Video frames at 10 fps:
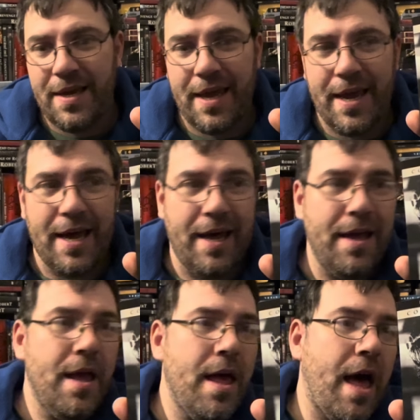Yeah,
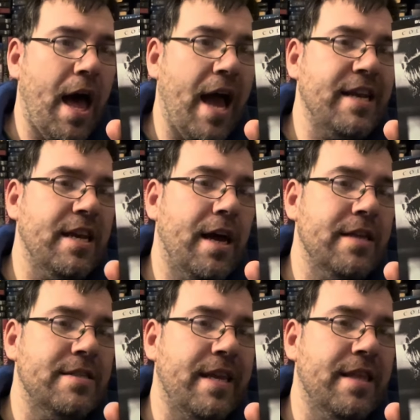I did not
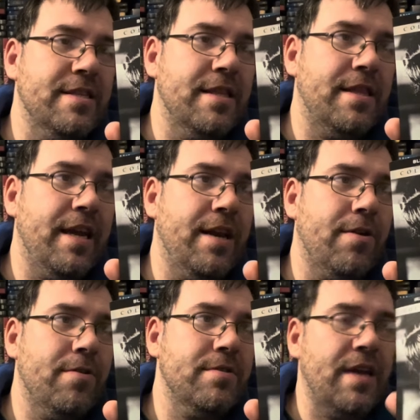see this in theaters.